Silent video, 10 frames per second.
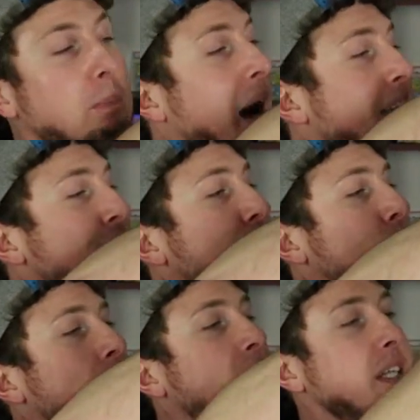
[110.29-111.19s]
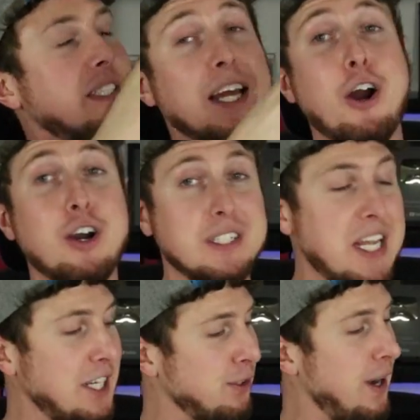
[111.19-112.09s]
binders, because they are
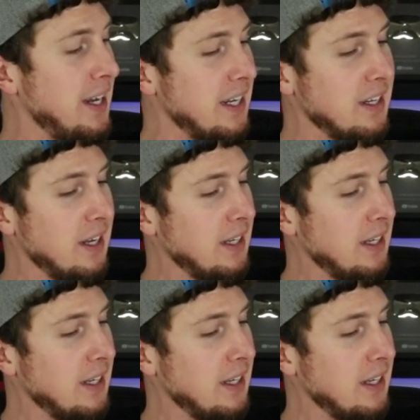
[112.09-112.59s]
decorated.